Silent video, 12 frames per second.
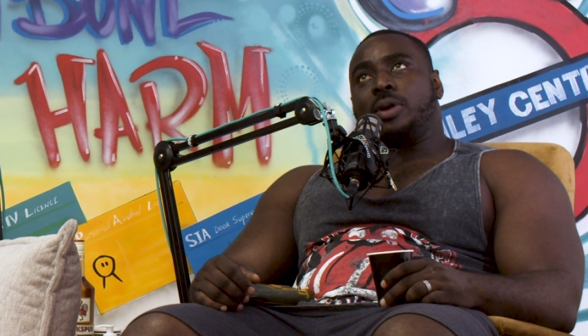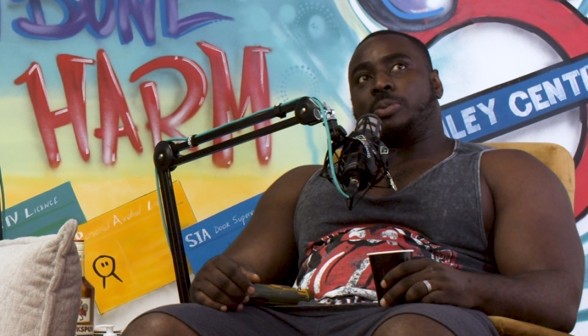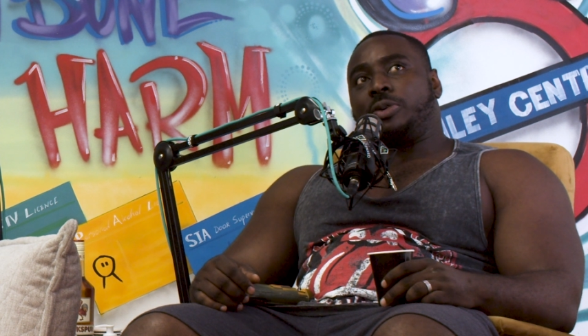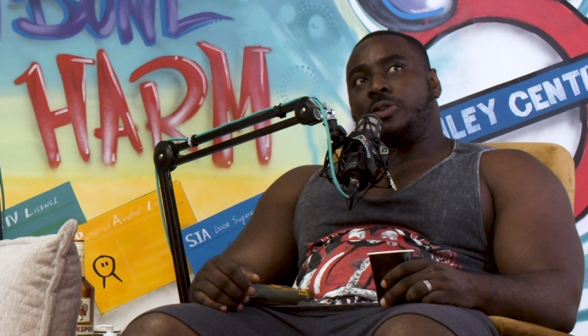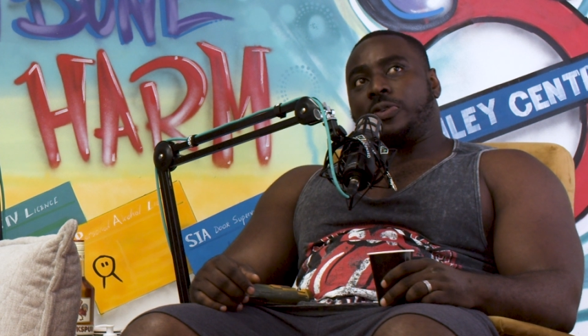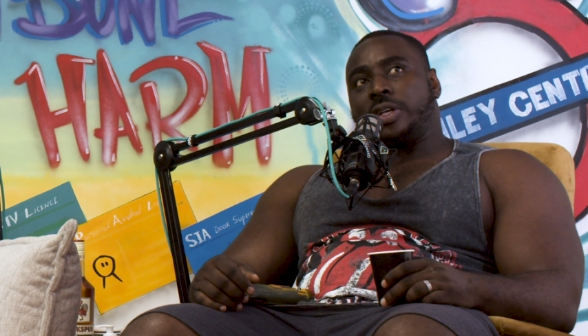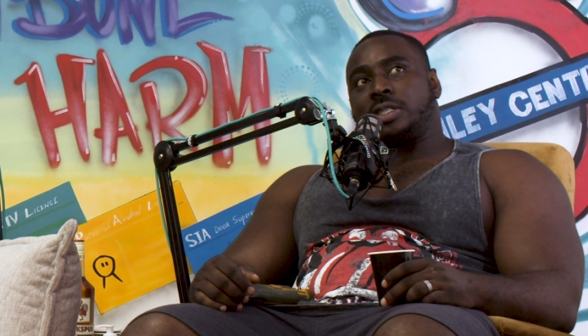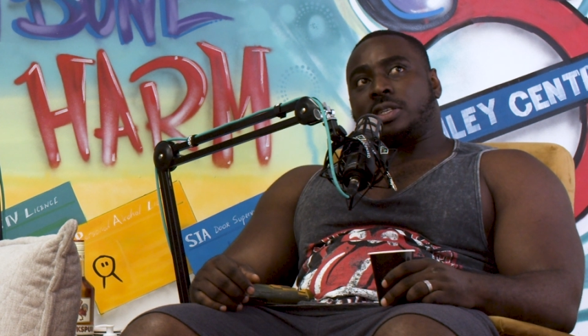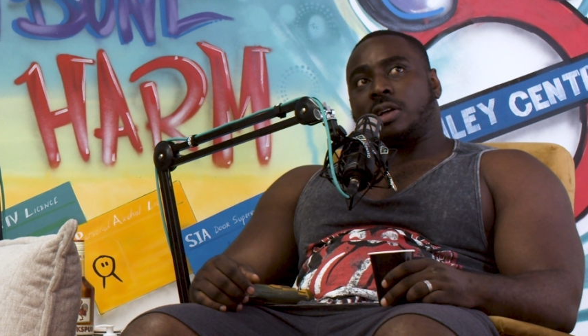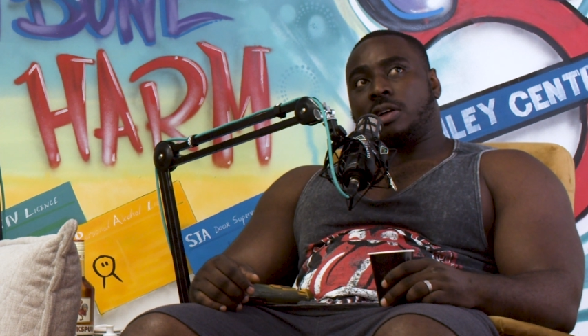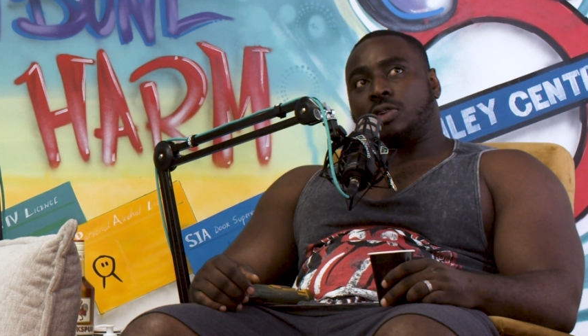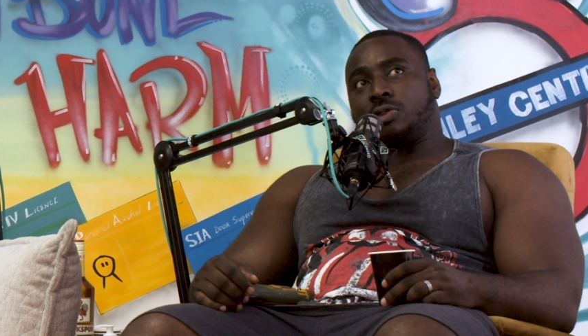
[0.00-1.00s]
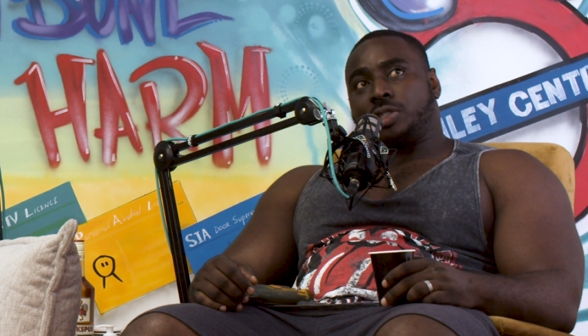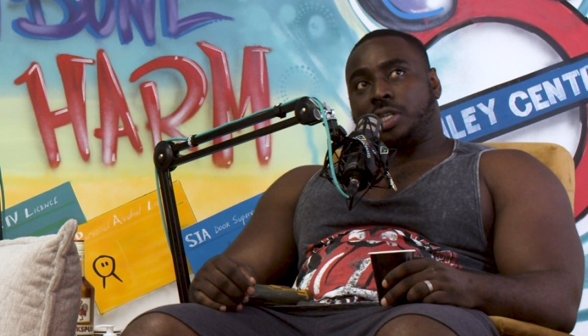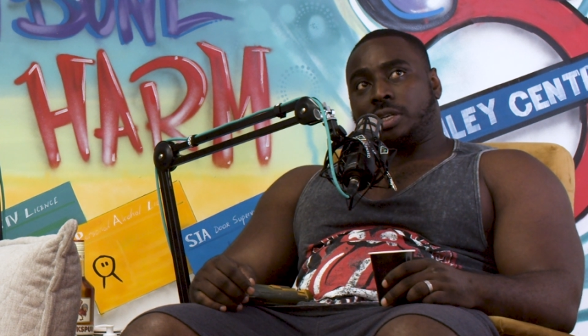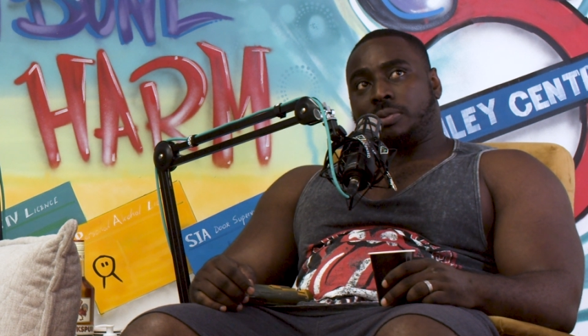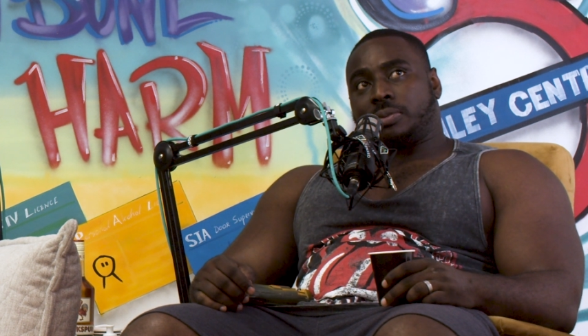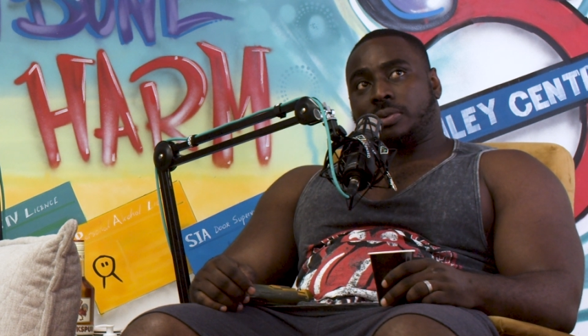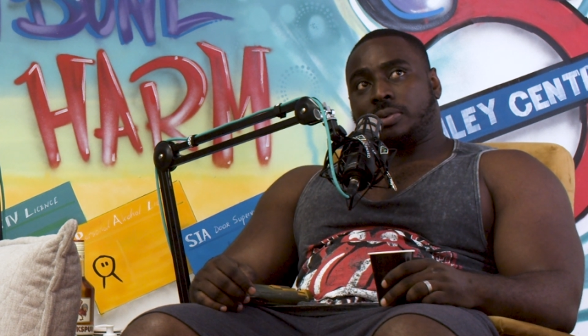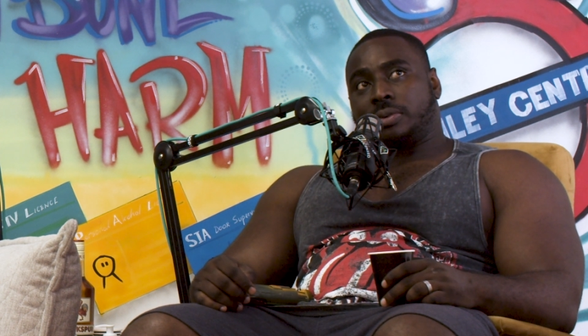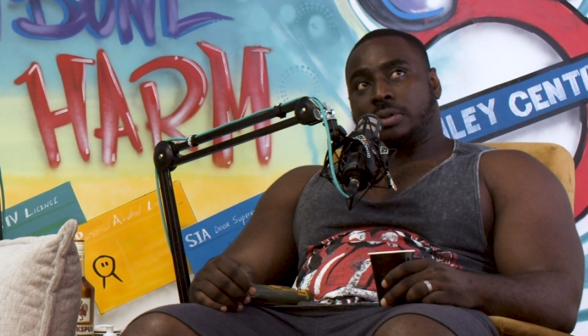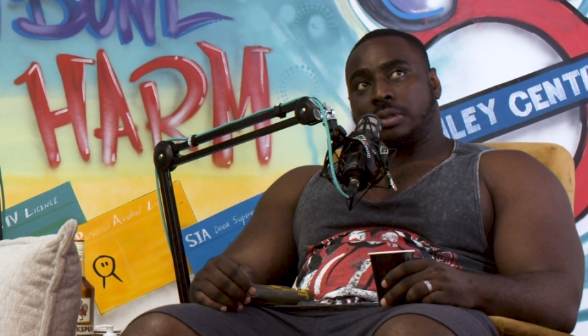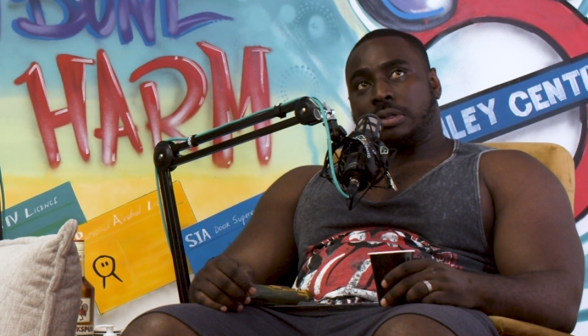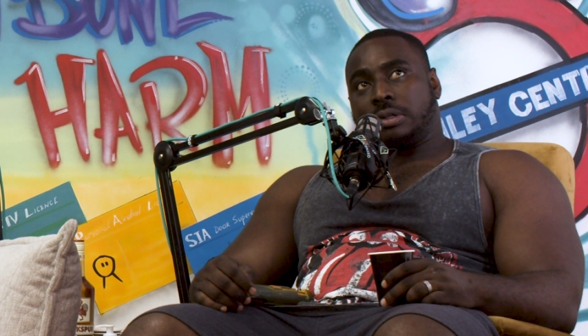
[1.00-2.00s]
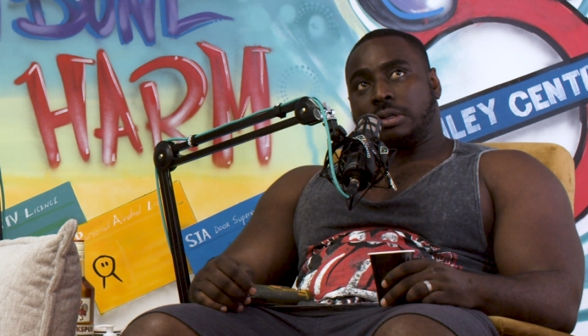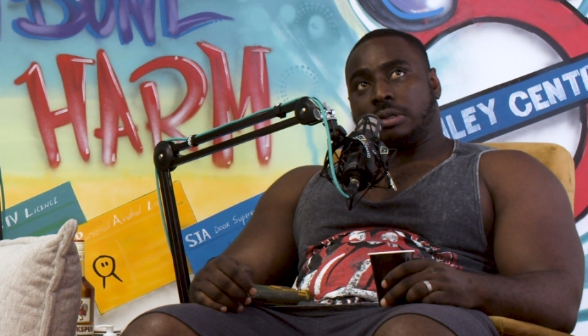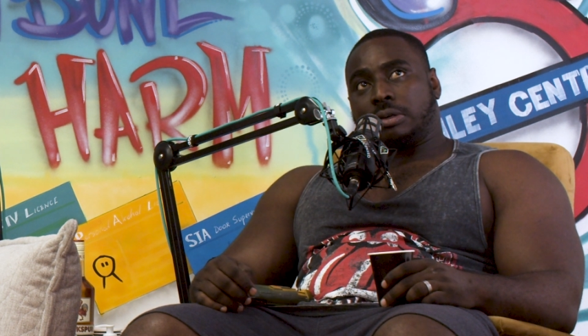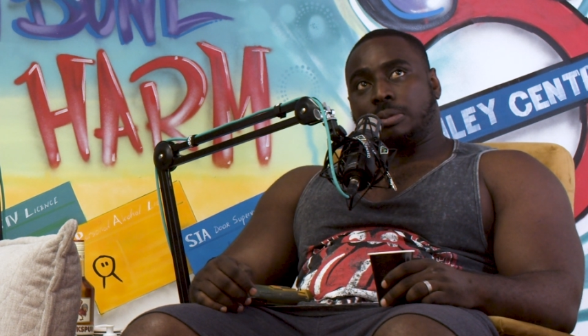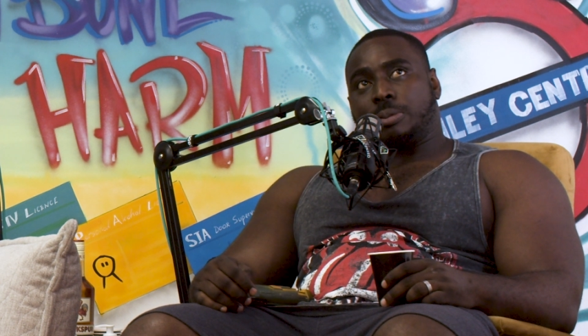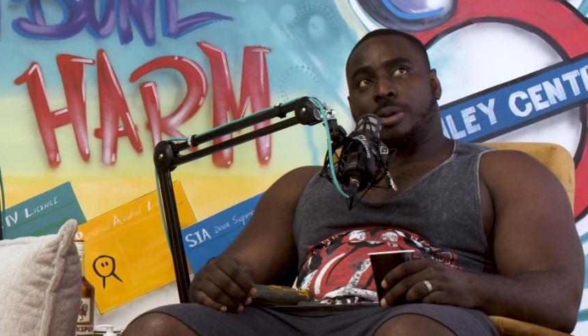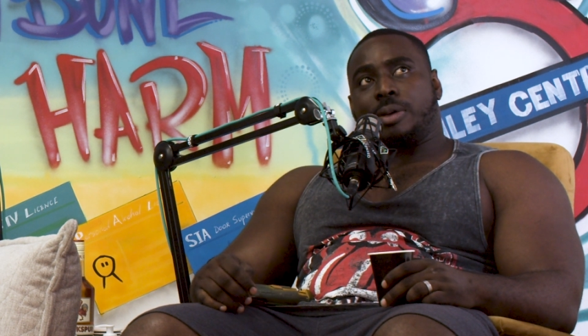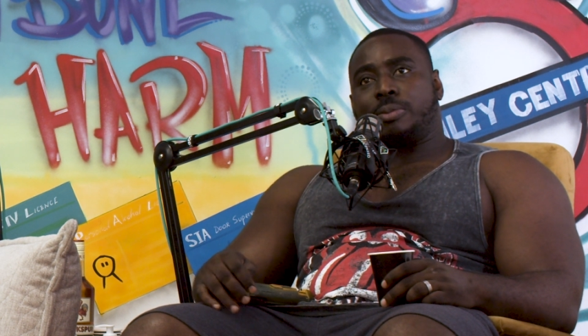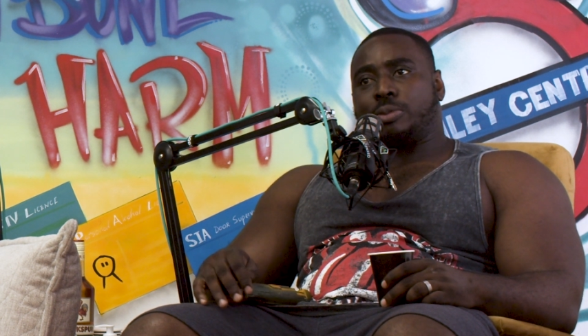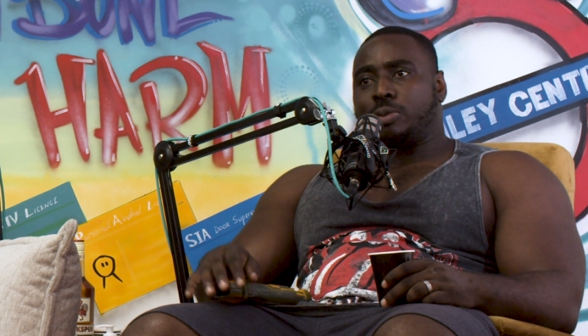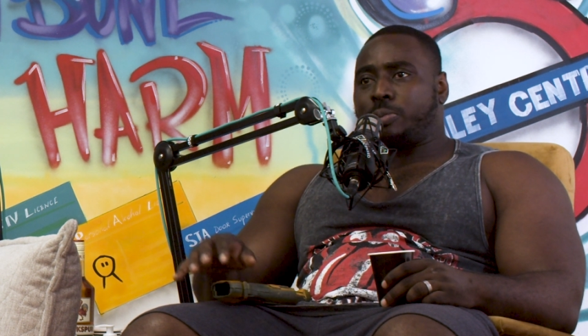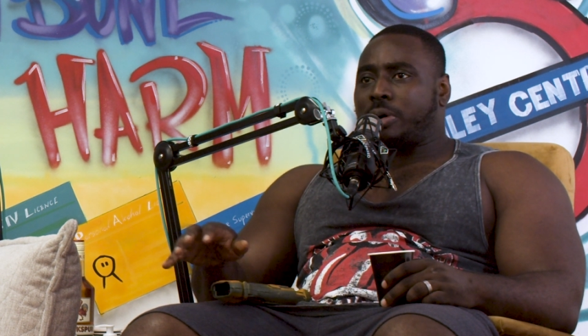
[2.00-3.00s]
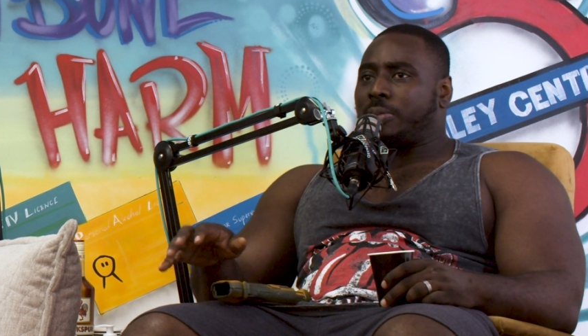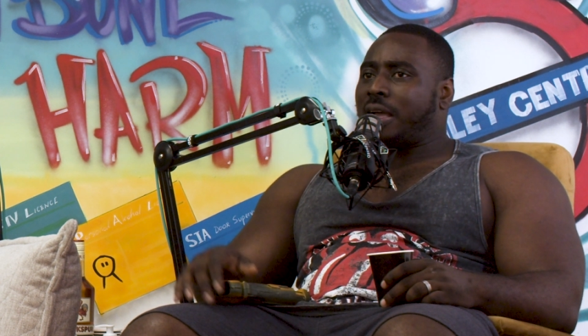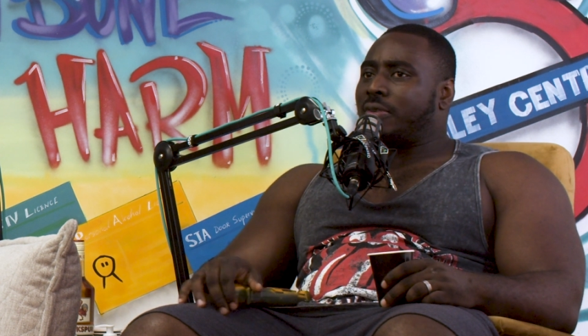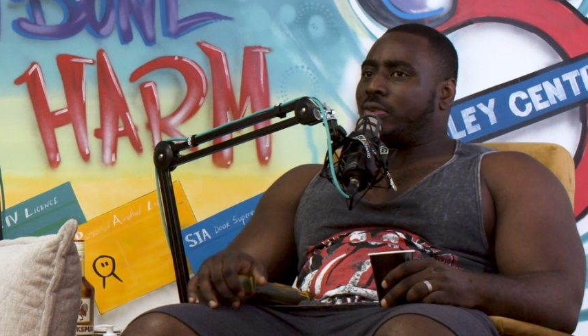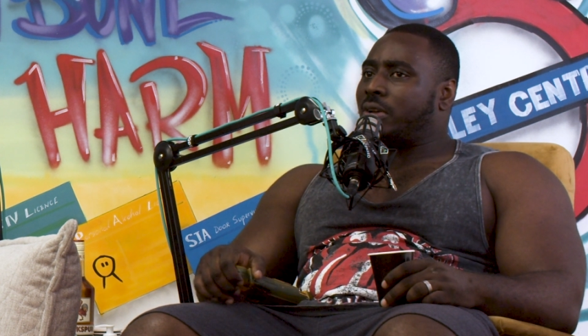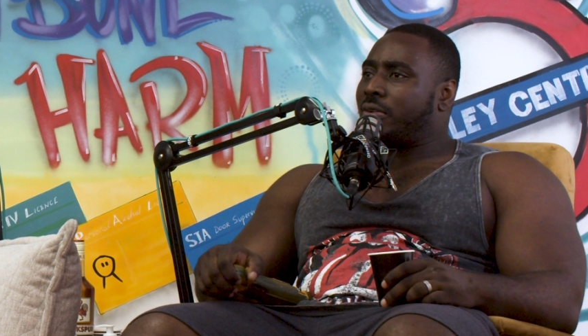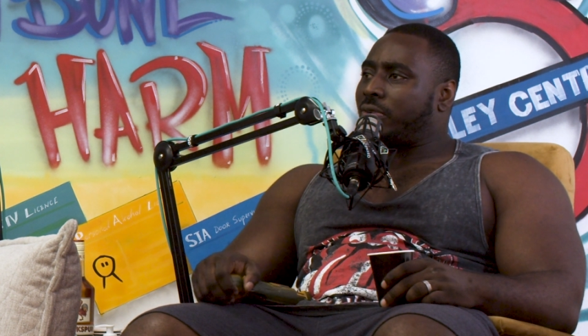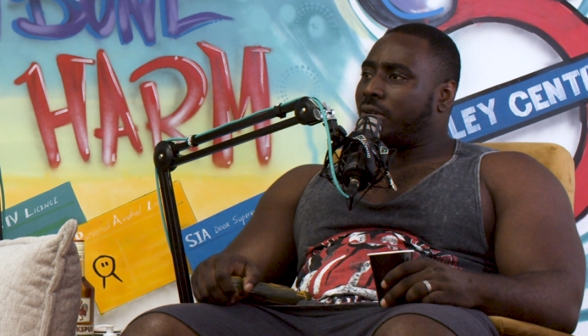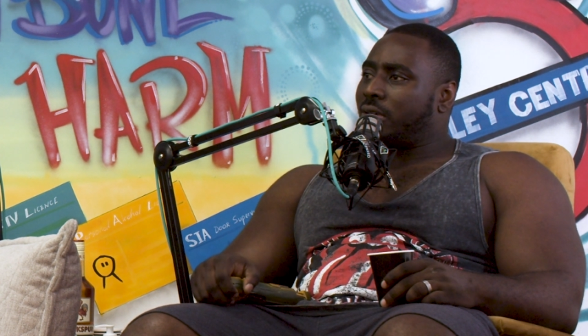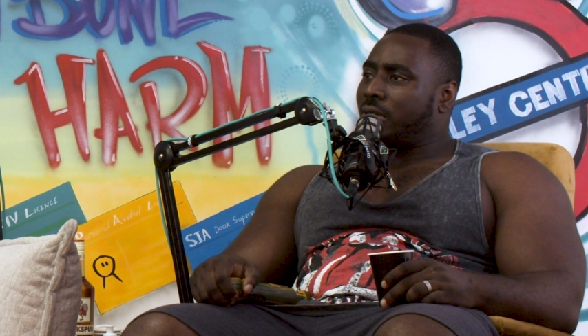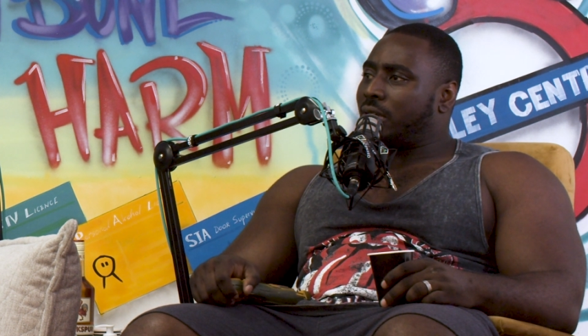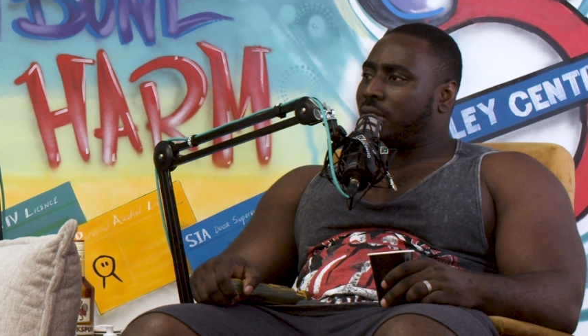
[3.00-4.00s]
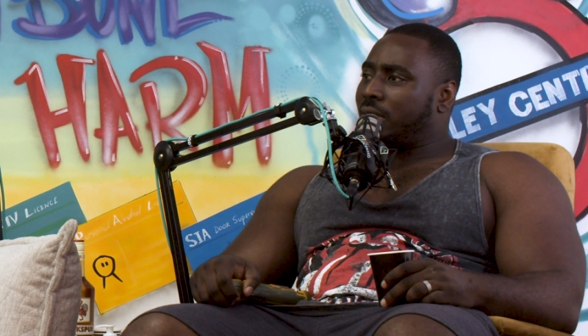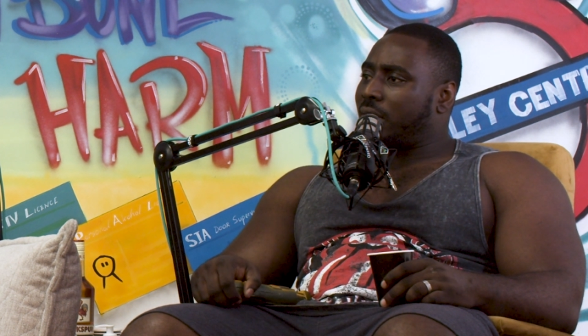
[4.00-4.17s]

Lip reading: Bulletproof vests are not cheap. We'll probably have another